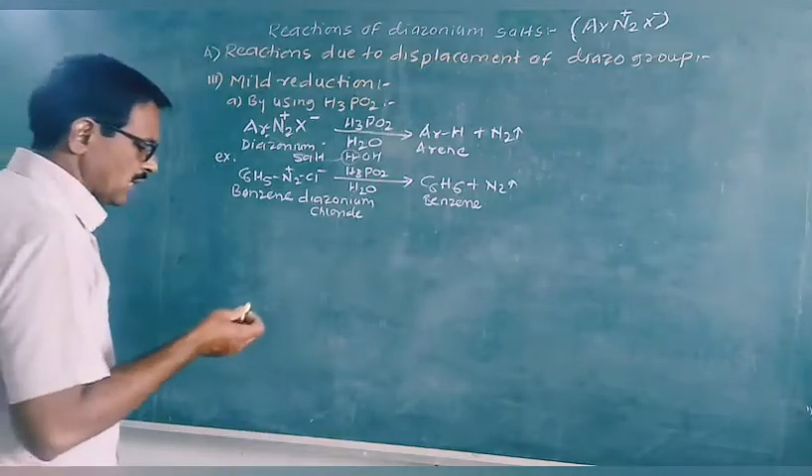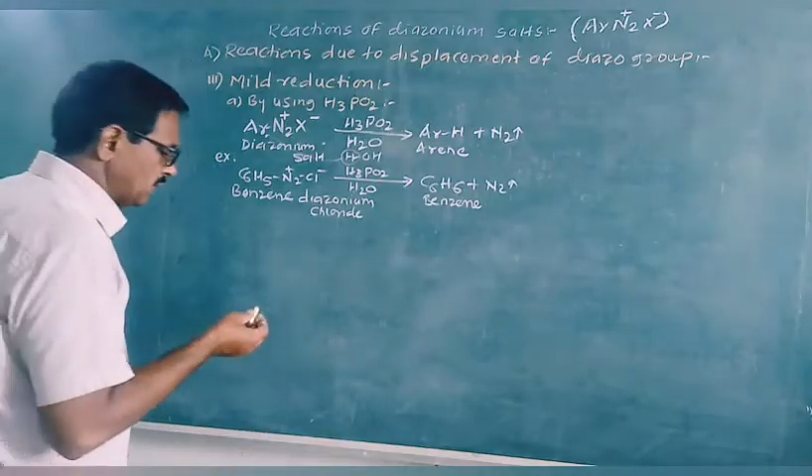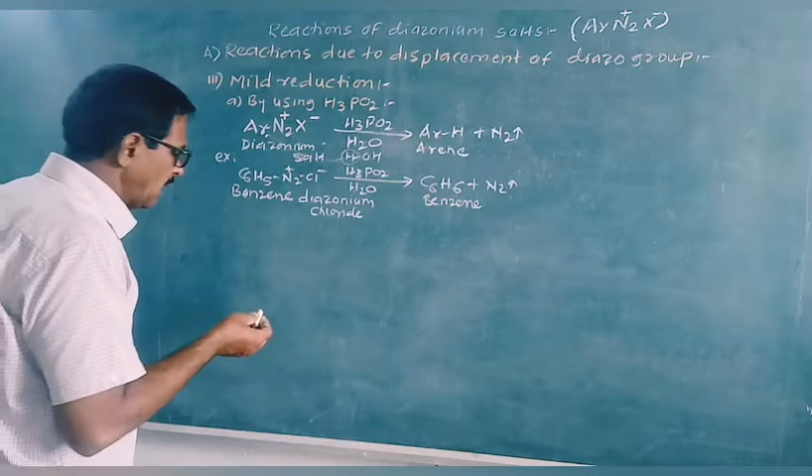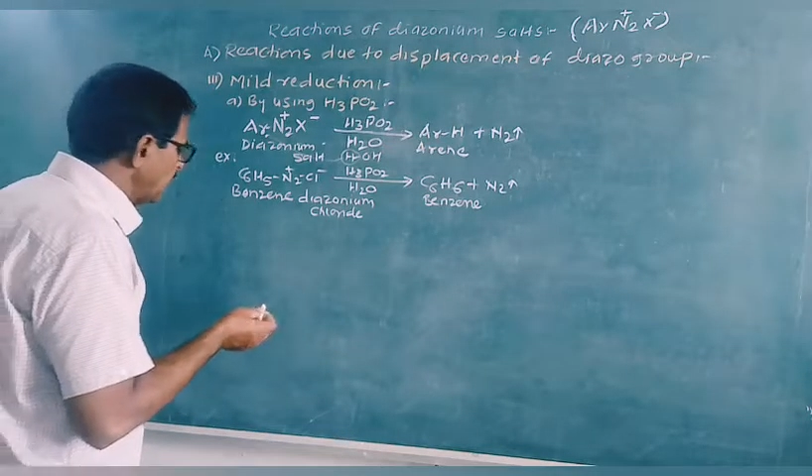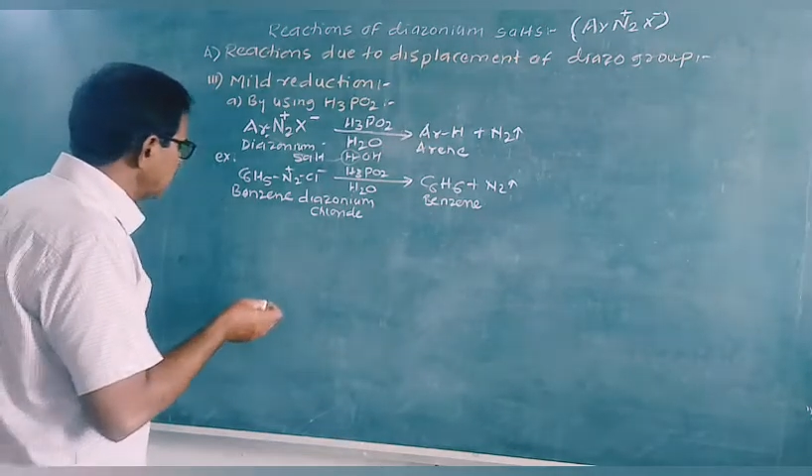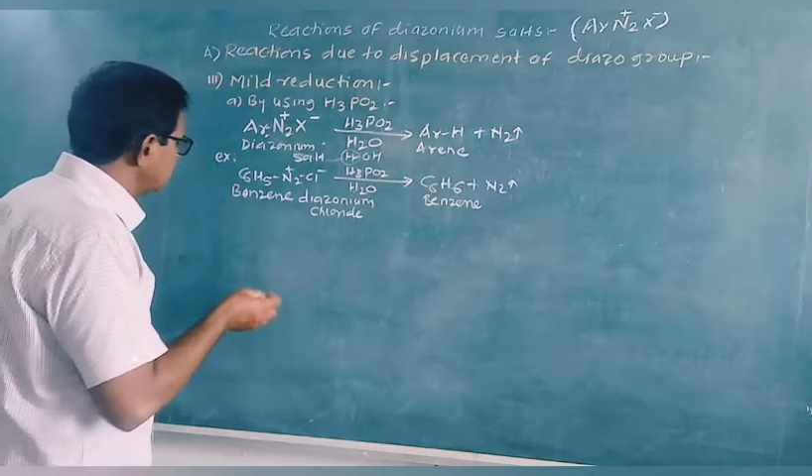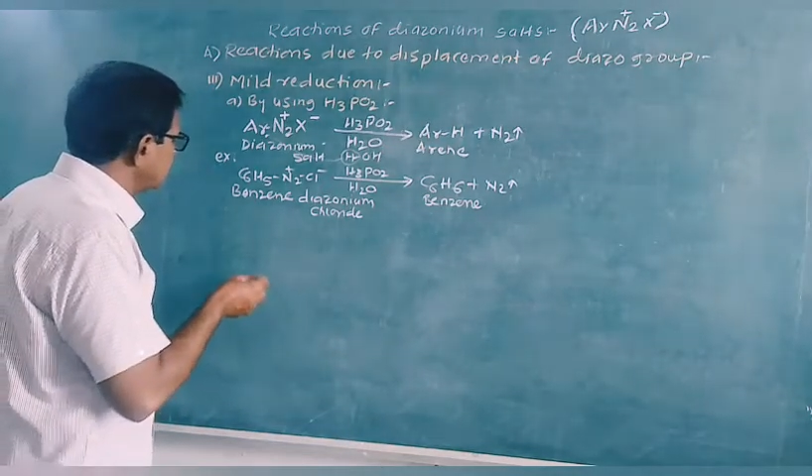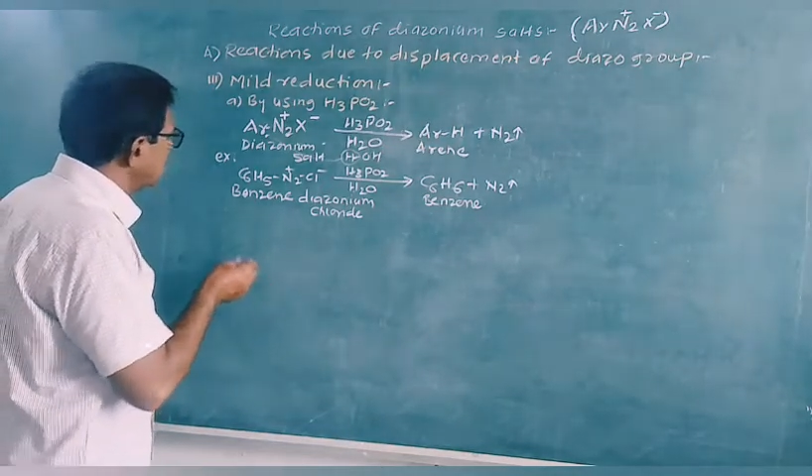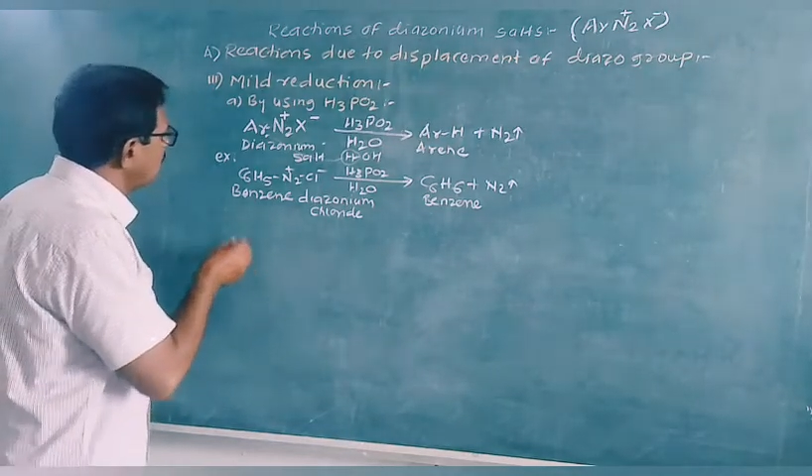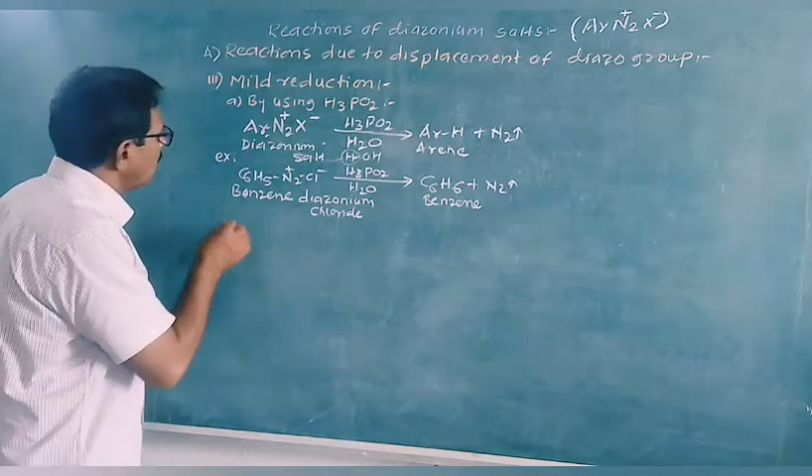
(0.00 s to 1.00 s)
and that is
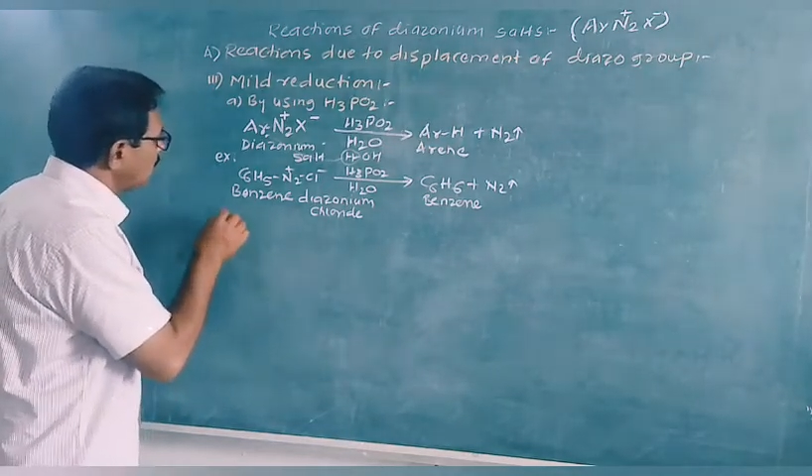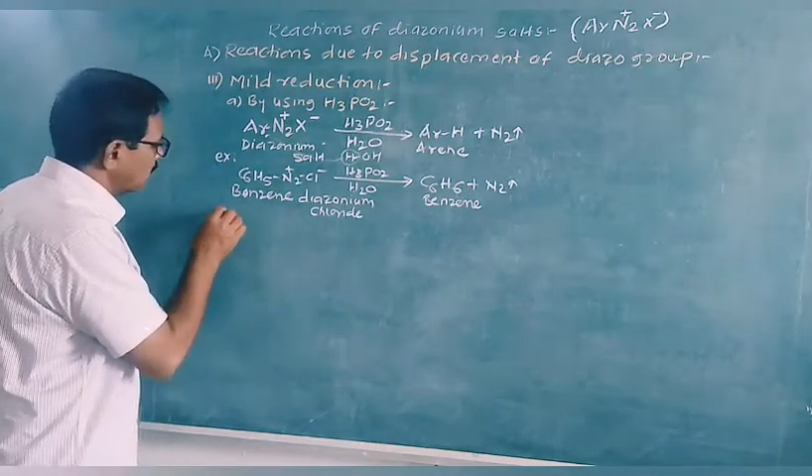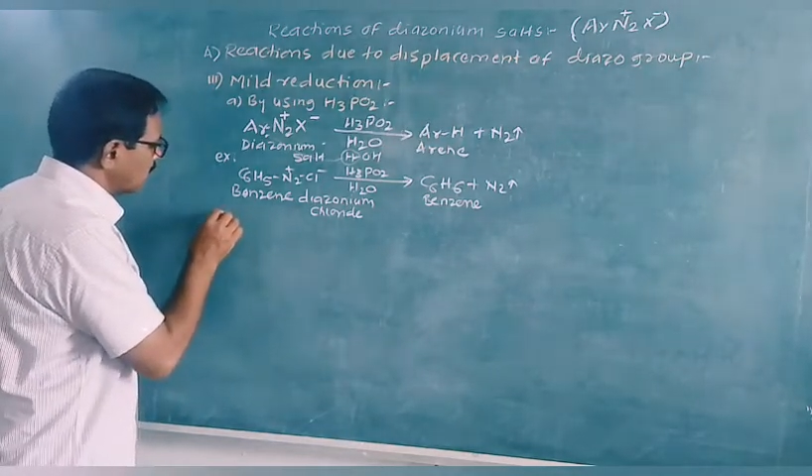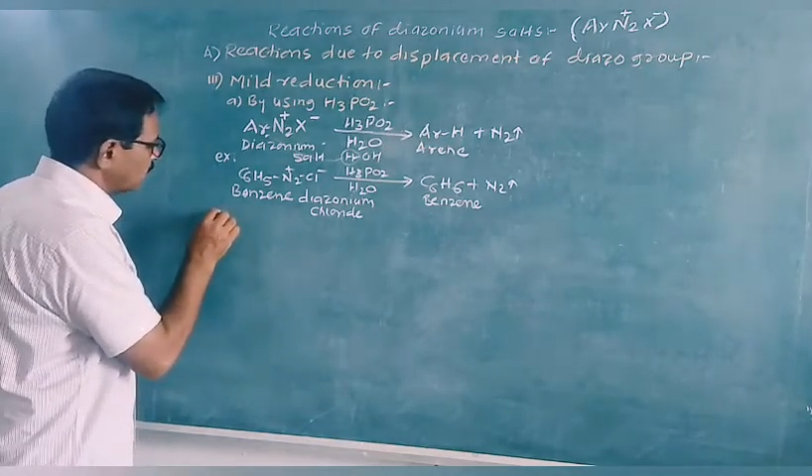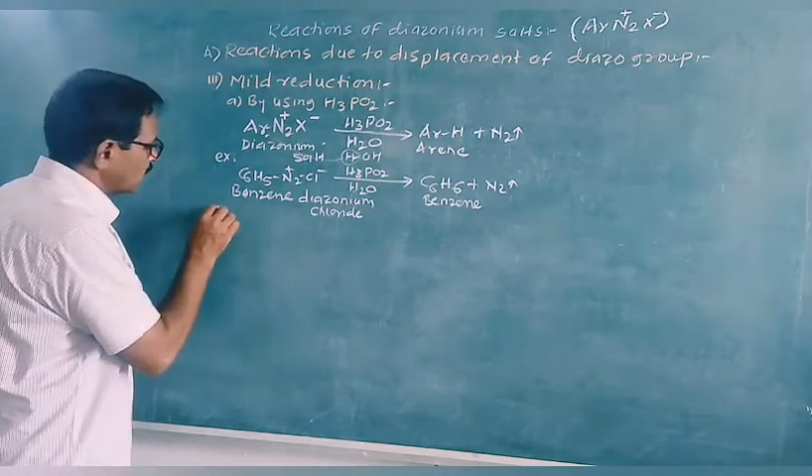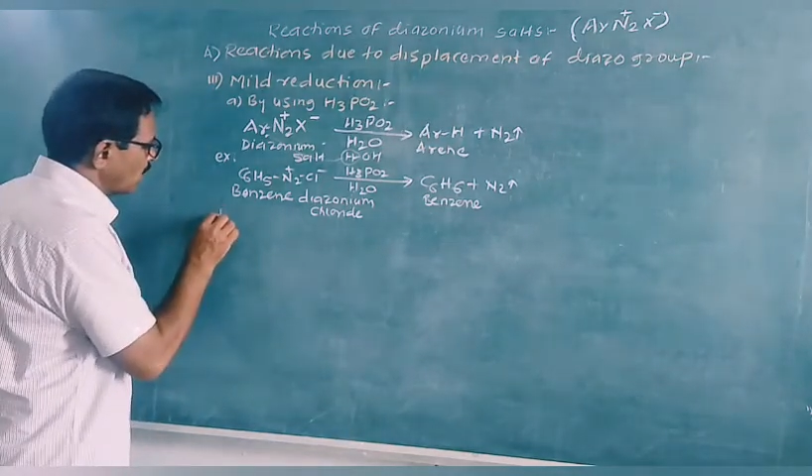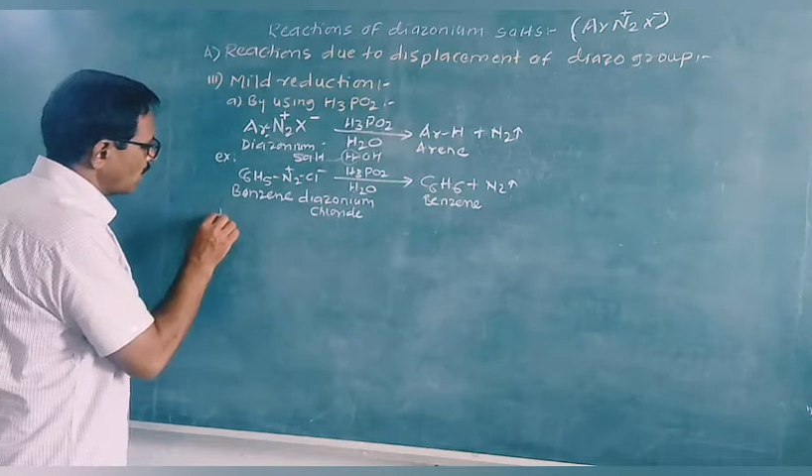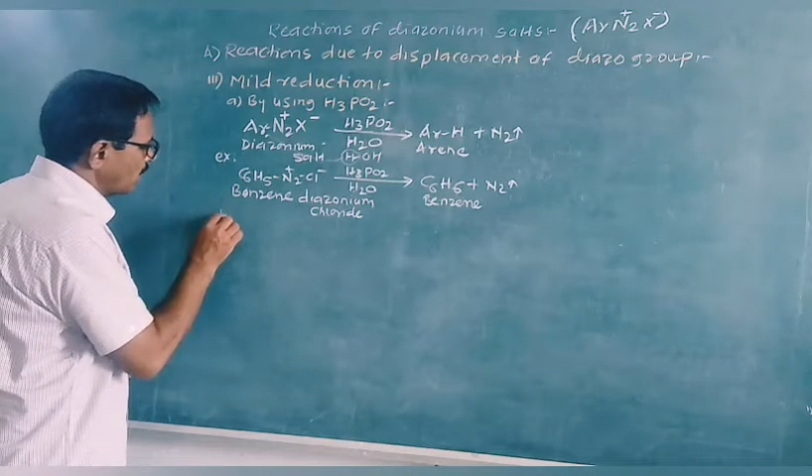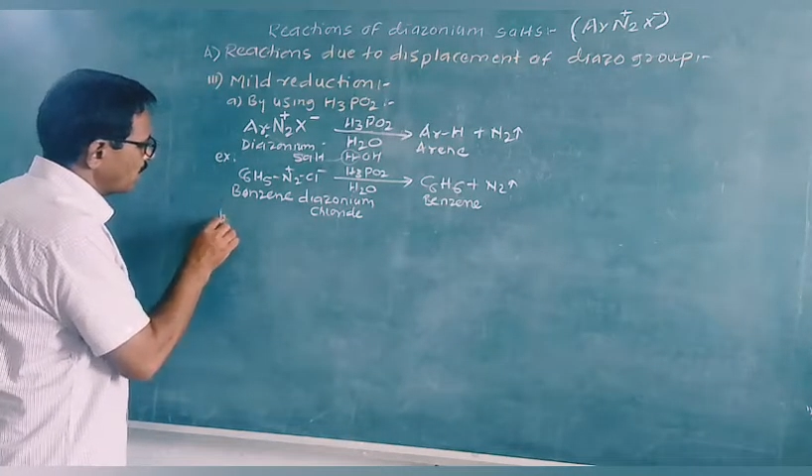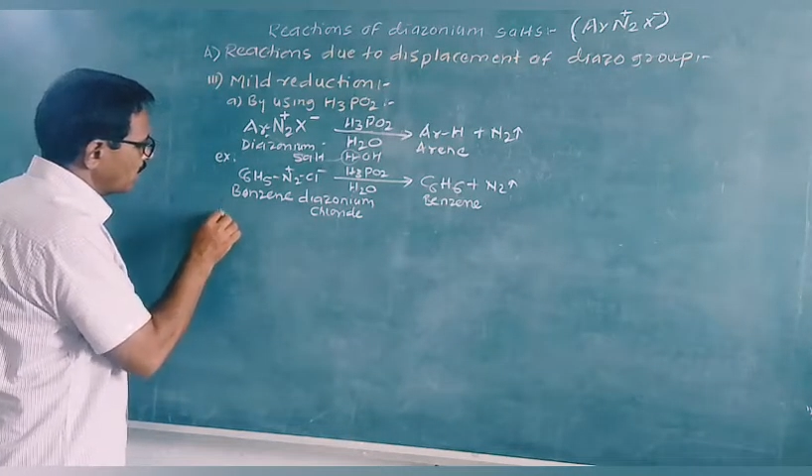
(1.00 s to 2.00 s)

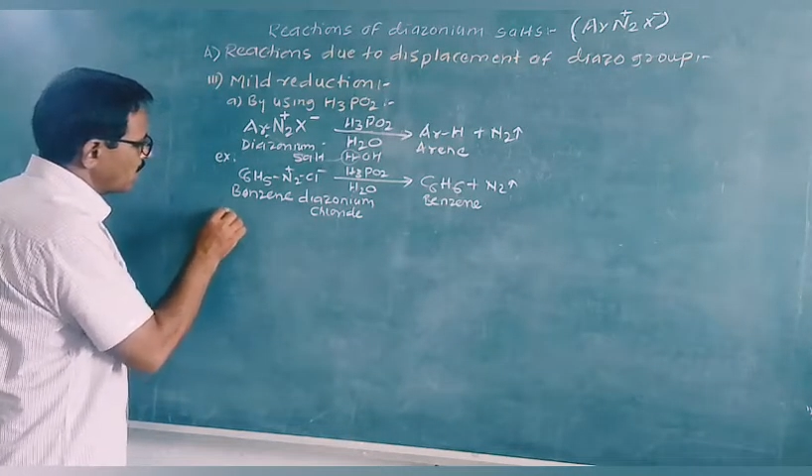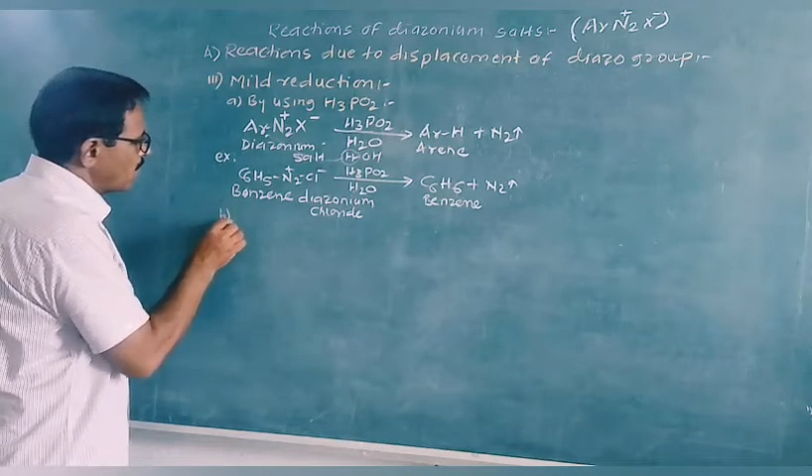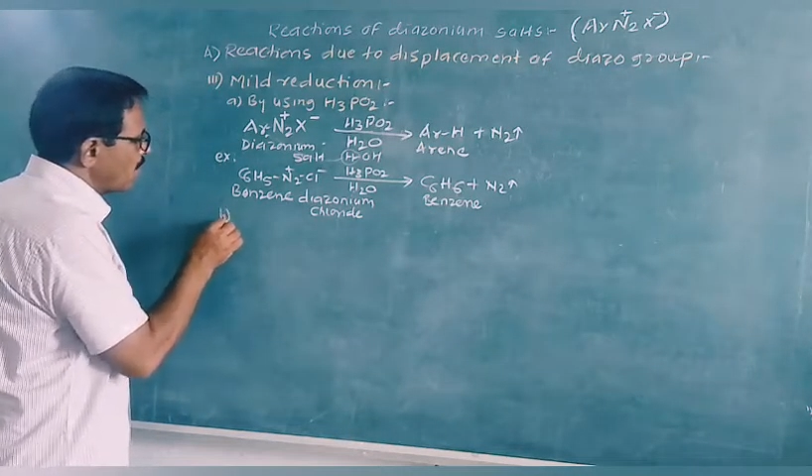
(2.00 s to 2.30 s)
reduction